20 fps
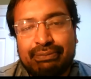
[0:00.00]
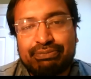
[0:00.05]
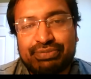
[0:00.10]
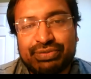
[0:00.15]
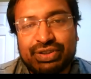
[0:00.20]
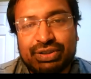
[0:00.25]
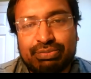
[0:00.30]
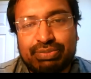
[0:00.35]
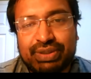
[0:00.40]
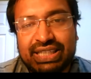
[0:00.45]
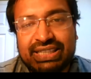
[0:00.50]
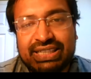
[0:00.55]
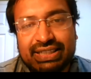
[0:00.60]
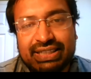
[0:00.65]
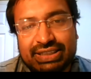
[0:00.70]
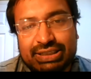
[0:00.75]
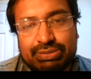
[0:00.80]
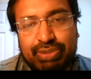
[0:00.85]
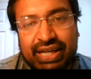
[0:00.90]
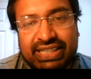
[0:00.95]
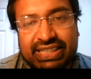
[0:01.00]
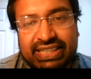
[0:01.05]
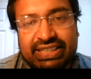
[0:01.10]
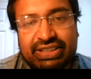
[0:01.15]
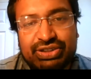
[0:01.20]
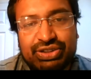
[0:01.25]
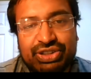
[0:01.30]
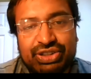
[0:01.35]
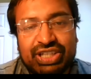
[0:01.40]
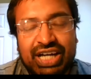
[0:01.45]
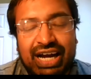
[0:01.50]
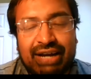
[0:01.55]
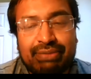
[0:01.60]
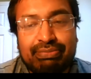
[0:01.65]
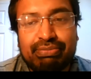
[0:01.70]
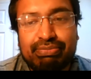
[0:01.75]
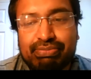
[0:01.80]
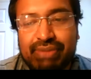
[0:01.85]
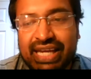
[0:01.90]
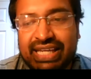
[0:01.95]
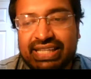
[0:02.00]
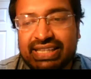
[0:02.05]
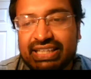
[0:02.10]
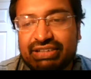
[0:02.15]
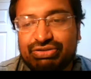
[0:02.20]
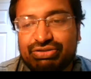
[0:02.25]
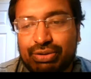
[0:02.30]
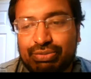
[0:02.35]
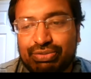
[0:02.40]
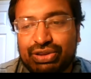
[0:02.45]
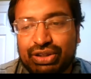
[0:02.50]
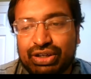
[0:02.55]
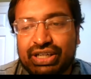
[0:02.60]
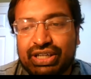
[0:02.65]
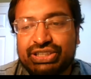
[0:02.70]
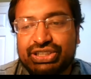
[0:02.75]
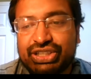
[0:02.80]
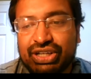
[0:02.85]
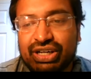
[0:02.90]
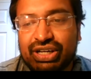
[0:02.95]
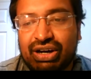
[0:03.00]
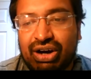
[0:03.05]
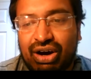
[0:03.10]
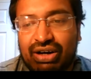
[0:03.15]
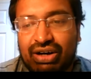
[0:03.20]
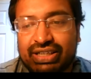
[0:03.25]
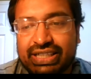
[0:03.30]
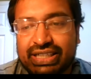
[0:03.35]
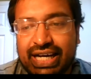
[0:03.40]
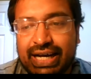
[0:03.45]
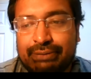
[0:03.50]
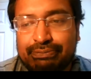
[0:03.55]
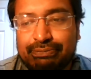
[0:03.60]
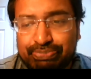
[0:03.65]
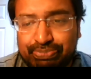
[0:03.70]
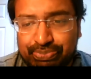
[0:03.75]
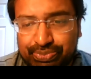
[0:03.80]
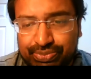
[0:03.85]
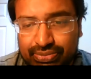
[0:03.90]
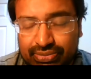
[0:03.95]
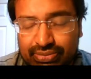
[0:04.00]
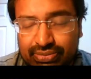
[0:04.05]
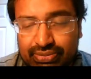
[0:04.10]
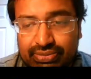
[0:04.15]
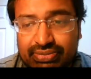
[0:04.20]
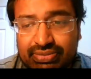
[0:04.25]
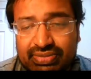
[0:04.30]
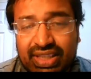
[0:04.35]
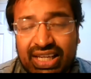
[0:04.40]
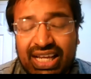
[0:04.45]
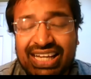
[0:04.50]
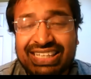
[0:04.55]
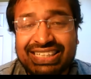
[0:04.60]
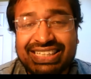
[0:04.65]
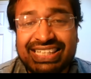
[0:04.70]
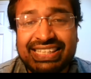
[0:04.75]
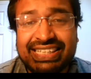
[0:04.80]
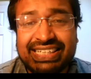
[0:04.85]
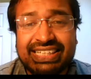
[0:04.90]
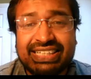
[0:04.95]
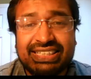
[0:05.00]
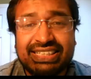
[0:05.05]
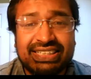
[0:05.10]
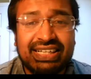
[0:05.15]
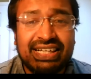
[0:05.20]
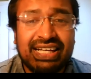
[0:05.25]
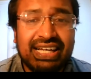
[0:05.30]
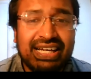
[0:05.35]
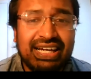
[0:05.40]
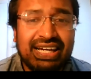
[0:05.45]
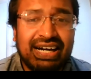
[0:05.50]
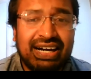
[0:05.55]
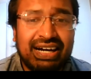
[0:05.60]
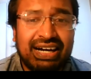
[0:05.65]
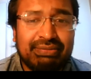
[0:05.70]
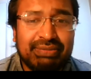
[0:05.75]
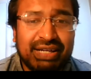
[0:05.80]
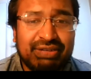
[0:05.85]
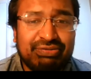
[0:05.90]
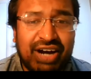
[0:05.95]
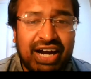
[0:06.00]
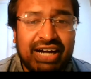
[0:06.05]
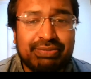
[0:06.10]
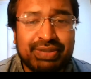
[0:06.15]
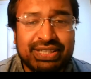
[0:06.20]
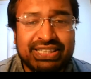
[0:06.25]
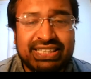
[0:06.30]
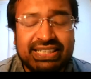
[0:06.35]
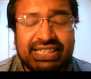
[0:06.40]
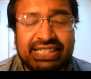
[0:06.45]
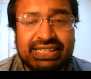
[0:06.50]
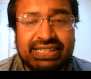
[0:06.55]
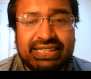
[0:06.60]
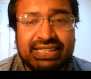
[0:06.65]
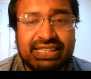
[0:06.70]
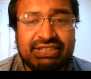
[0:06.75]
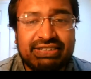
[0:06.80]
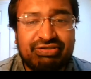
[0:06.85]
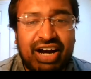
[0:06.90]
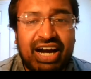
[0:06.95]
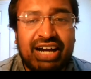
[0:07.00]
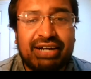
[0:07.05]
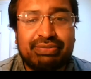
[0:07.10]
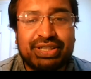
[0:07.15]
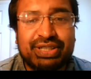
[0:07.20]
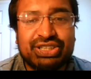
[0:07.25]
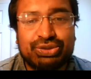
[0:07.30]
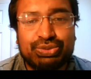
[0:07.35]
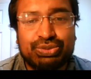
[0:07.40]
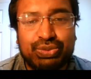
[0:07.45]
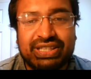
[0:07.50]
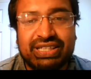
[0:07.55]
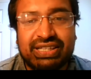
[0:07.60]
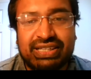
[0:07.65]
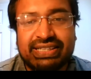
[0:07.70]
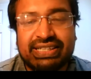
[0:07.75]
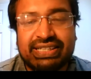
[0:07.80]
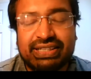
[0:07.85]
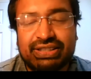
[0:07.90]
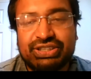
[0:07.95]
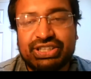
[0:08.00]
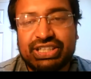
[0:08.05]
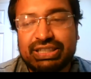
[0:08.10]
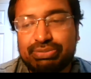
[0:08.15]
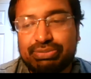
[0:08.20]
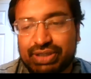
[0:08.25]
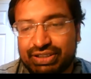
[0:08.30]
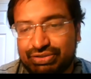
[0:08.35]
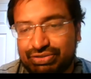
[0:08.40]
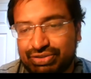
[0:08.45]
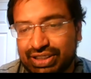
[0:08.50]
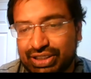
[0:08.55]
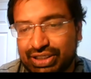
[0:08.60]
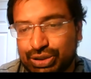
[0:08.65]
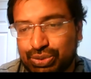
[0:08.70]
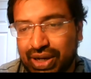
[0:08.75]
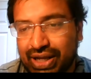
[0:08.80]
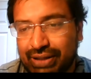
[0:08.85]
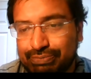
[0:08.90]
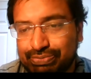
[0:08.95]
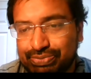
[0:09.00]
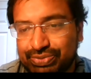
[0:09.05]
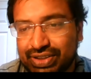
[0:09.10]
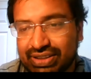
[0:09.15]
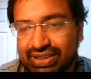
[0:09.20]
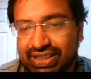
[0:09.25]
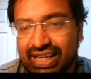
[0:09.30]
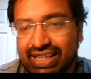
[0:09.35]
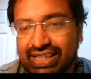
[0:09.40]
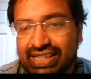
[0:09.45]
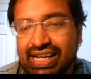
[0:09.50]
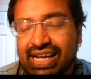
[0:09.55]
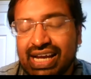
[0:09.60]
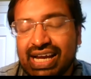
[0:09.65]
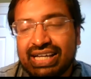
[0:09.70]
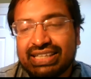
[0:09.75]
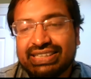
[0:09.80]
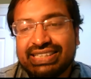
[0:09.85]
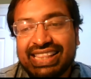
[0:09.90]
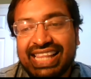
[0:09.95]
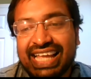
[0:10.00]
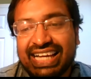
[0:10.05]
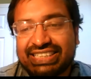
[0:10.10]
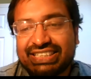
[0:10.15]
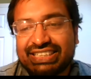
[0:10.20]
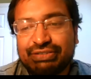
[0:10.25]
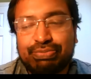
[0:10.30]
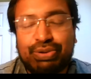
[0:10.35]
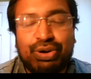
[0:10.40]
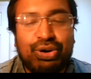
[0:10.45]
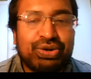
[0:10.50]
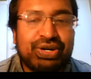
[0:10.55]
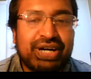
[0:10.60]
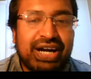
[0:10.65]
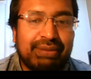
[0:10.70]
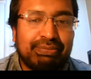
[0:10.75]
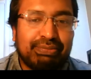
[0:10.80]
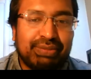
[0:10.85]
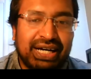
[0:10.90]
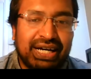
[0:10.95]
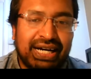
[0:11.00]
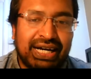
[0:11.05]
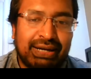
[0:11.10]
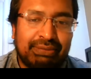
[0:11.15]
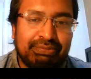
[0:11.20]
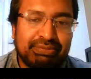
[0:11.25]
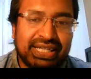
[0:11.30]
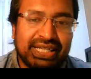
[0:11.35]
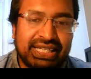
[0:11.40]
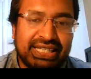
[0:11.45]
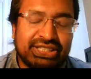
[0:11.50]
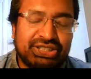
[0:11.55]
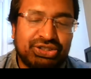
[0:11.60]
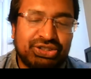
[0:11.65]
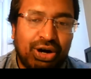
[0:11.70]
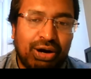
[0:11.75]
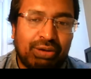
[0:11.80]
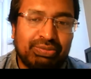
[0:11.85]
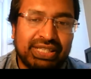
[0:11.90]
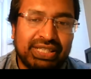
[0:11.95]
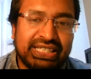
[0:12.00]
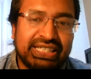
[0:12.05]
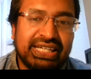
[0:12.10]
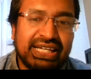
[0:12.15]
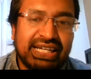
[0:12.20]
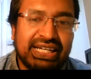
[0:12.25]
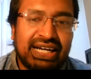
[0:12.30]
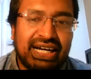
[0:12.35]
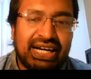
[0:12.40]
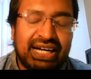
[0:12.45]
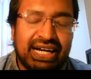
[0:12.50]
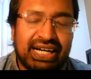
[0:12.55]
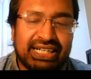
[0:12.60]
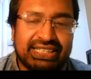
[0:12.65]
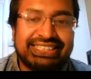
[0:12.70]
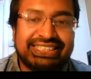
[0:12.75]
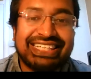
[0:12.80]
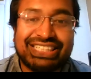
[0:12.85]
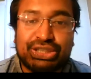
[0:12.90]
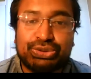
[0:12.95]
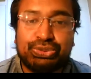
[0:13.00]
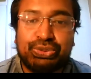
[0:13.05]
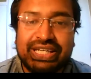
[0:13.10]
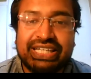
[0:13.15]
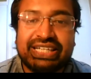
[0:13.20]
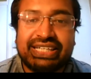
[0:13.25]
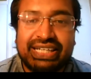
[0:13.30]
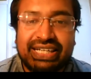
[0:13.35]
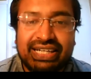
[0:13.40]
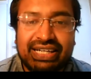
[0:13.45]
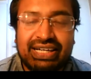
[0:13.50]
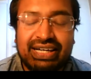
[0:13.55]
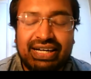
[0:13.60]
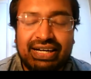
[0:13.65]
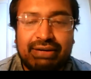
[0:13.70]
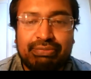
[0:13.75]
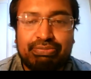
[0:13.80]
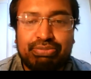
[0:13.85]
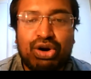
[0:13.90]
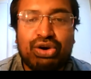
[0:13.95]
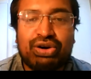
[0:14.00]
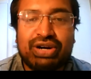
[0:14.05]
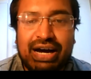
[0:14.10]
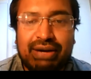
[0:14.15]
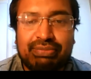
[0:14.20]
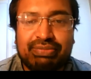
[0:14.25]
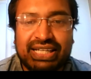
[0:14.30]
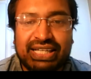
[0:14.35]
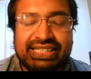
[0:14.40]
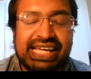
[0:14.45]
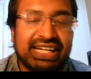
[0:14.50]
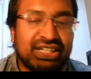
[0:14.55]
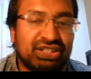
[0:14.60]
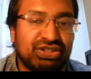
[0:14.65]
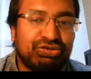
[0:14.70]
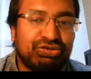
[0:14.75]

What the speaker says: You'll be spending your time mainly from third year on clinical environments, in clinical environments with clinical debrief as well. Okay, the elective program is normally a 6-week program at the end of